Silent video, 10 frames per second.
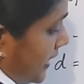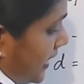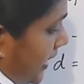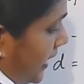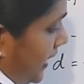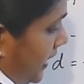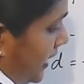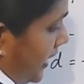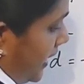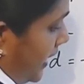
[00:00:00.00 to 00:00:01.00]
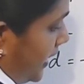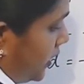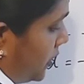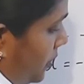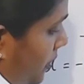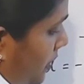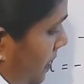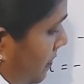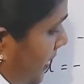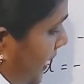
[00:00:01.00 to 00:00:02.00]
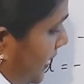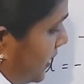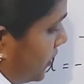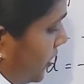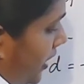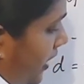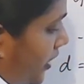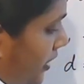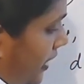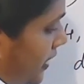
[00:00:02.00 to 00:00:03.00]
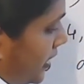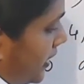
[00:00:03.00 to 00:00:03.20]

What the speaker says: 10 into minus 3 here get.